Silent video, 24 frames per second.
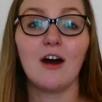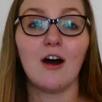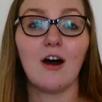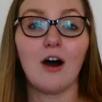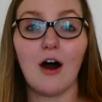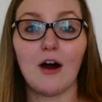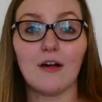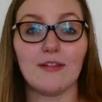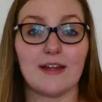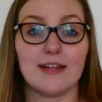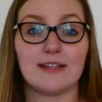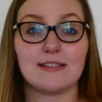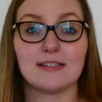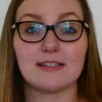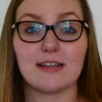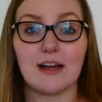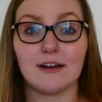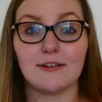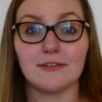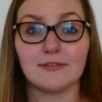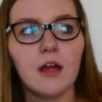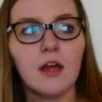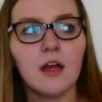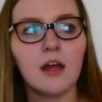all that
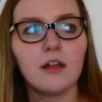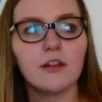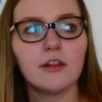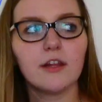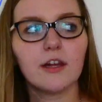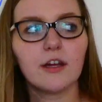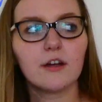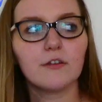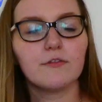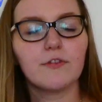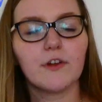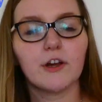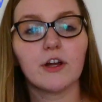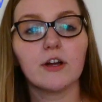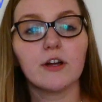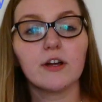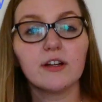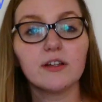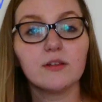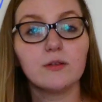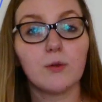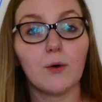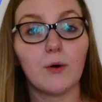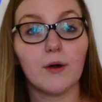stuff. They're
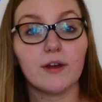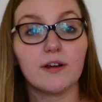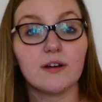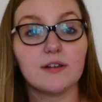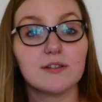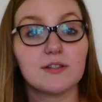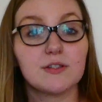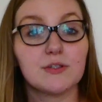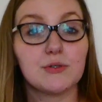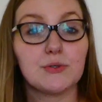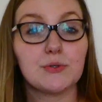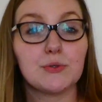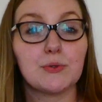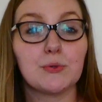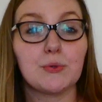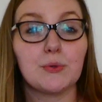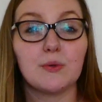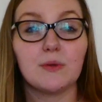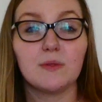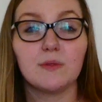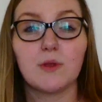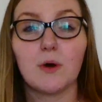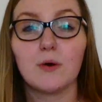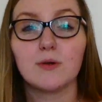very loyal
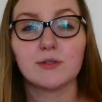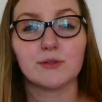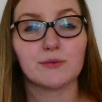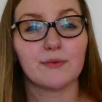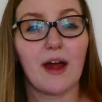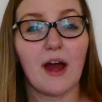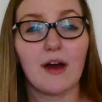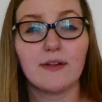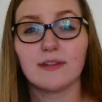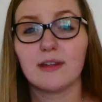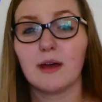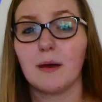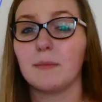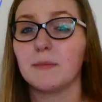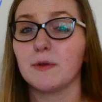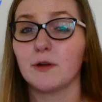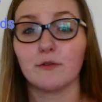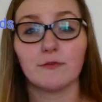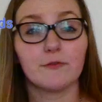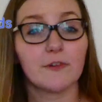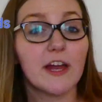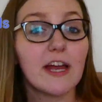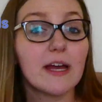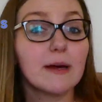to those around them, their
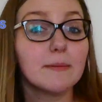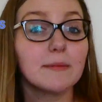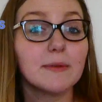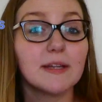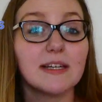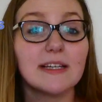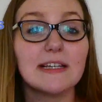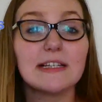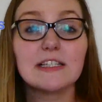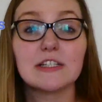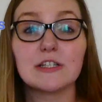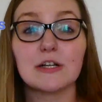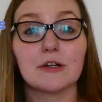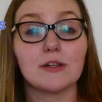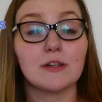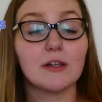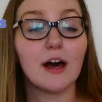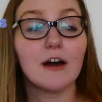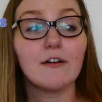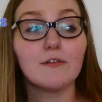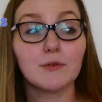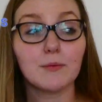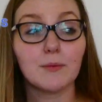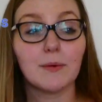families, their
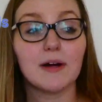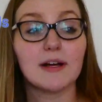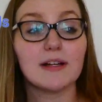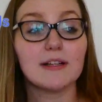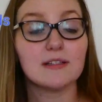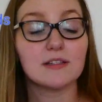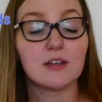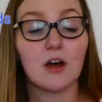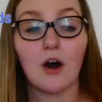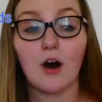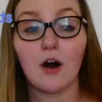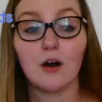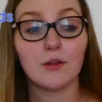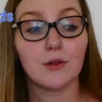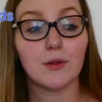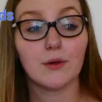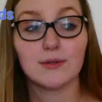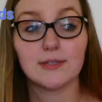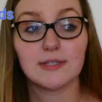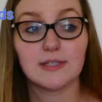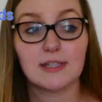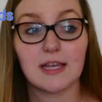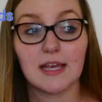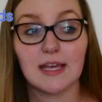loved ones, all
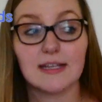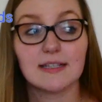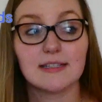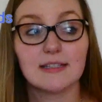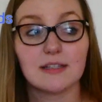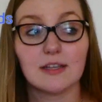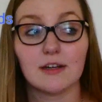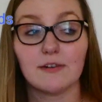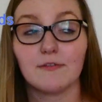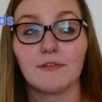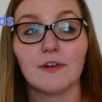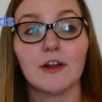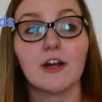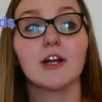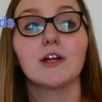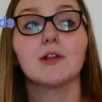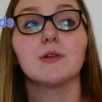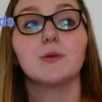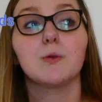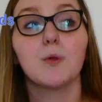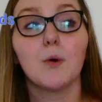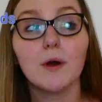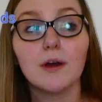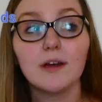those things. They're
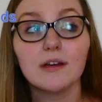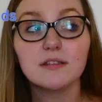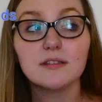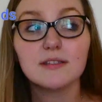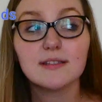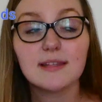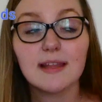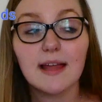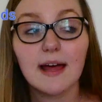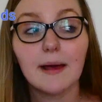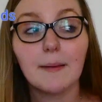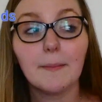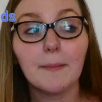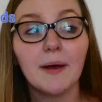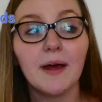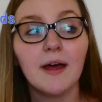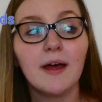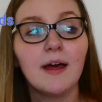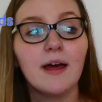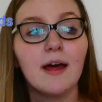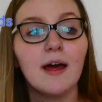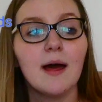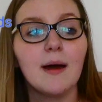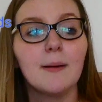very loyal to them,
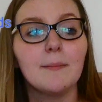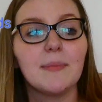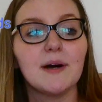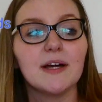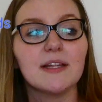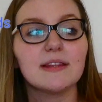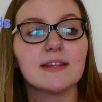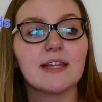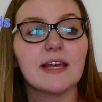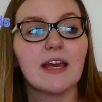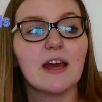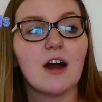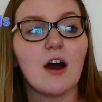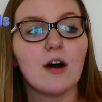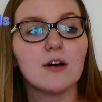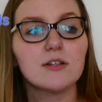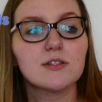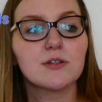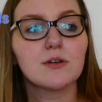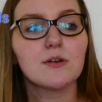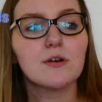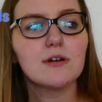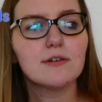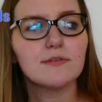but they
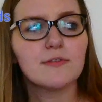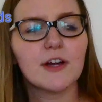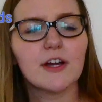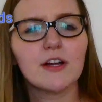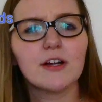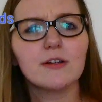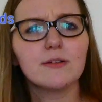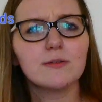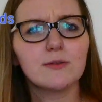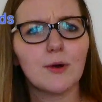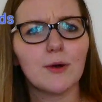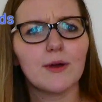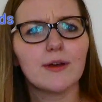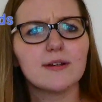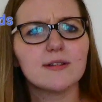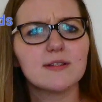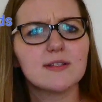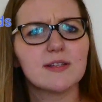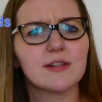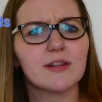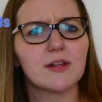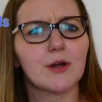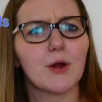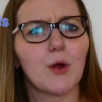also are very loyal
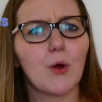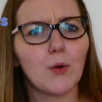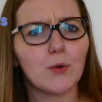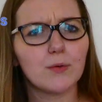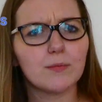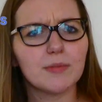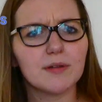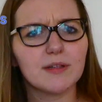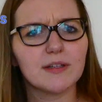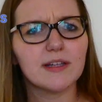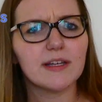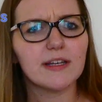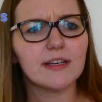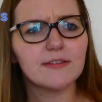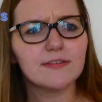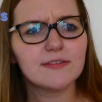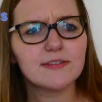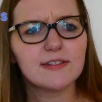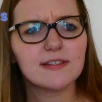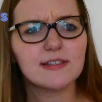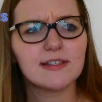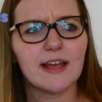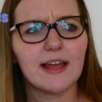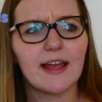to their own
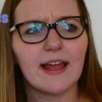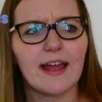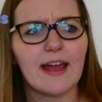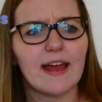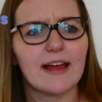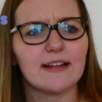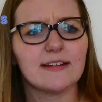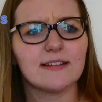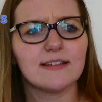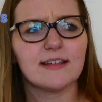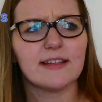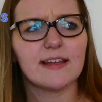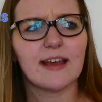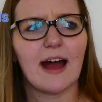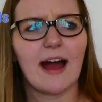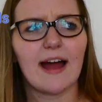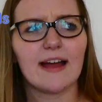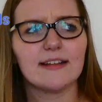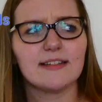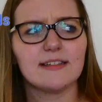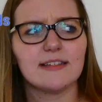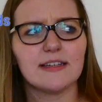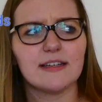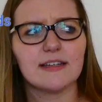beliefs and the
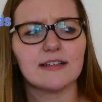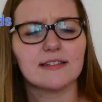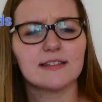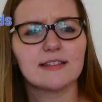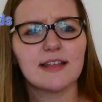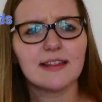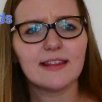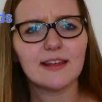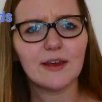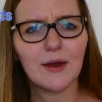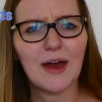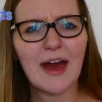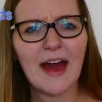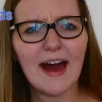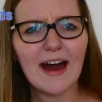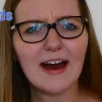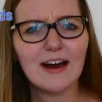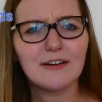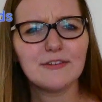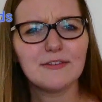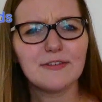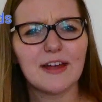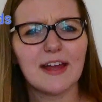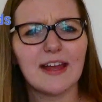ideas that they
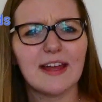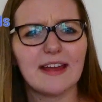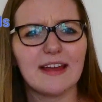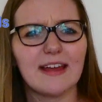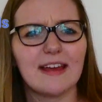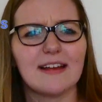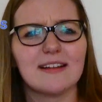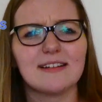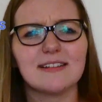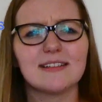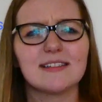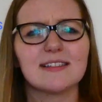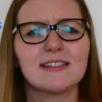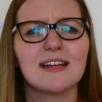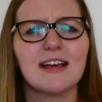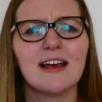have, and